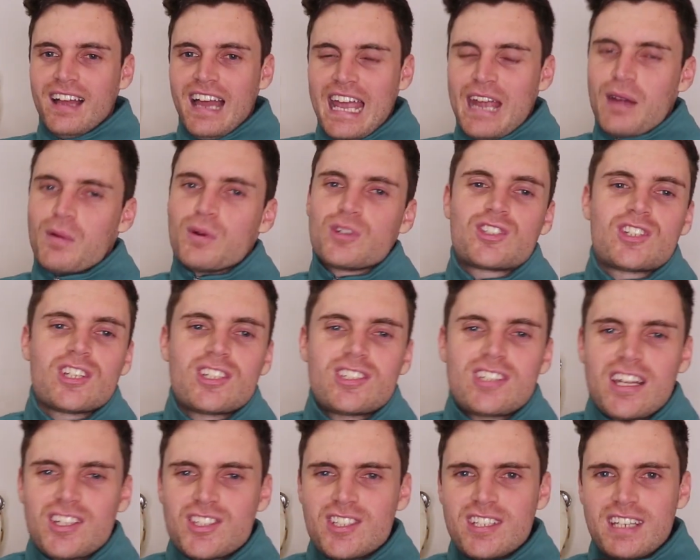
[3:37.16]
it was just
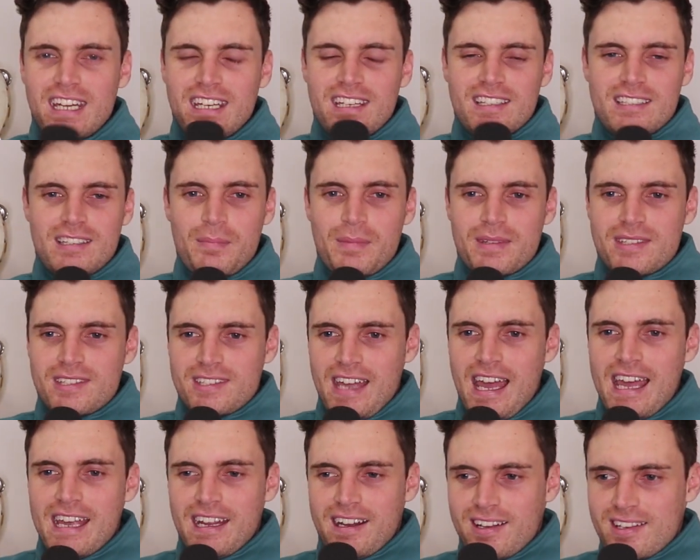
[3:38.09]
such an innocent
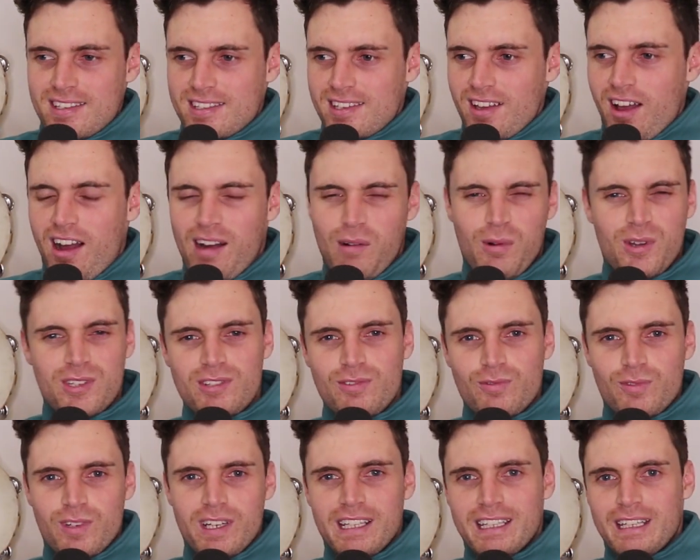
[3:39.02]
mistake because I
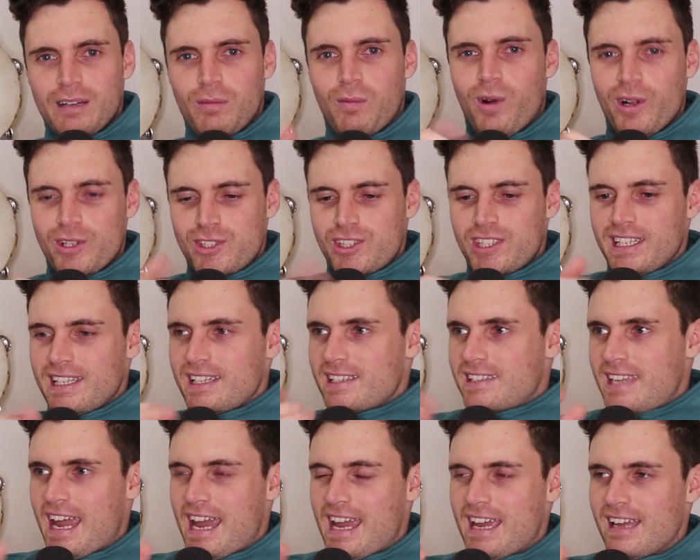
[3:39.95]
wasn't really watching
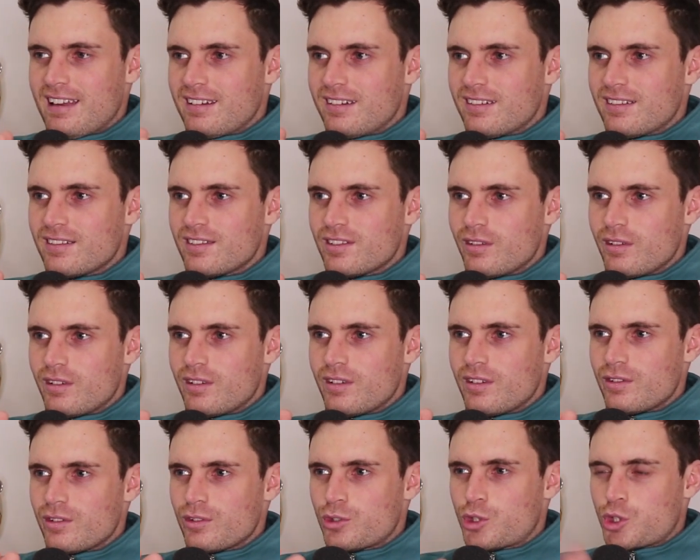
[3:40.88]
his hand
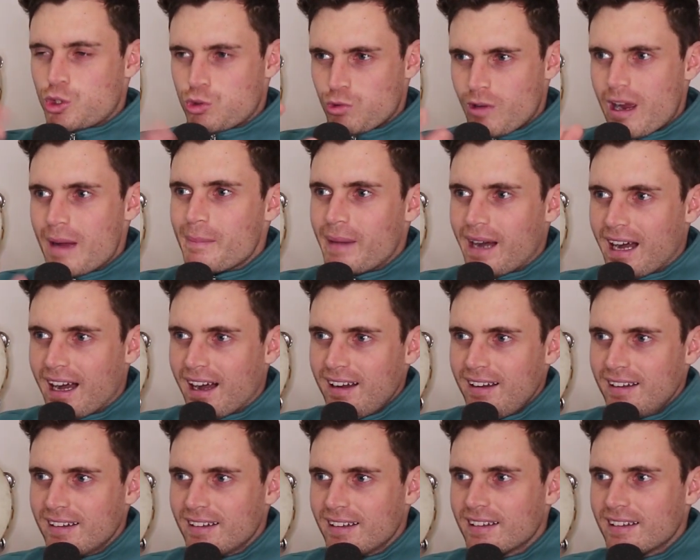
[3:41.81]
tremor.